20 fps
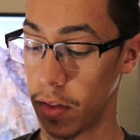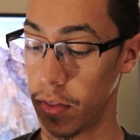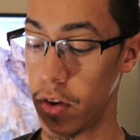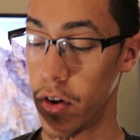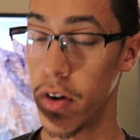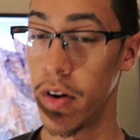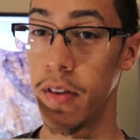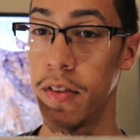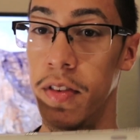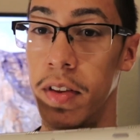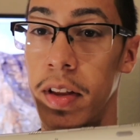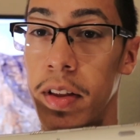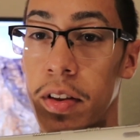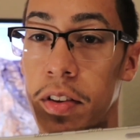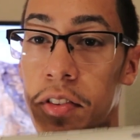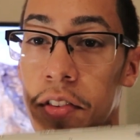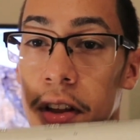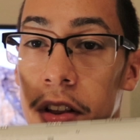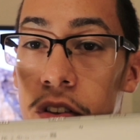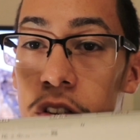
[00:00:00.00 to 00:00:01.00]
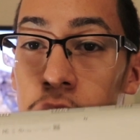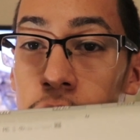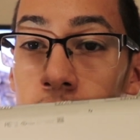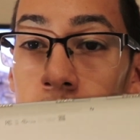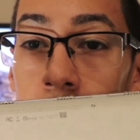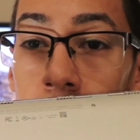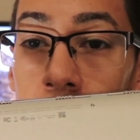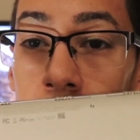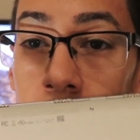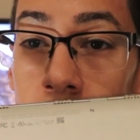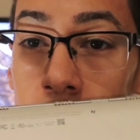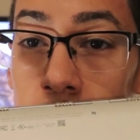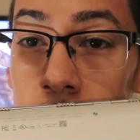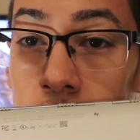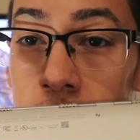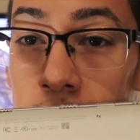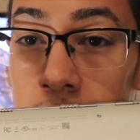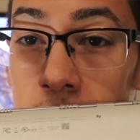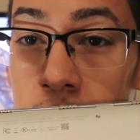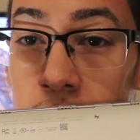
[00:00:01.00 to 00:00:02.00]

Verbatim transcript: there's in the center right here, there's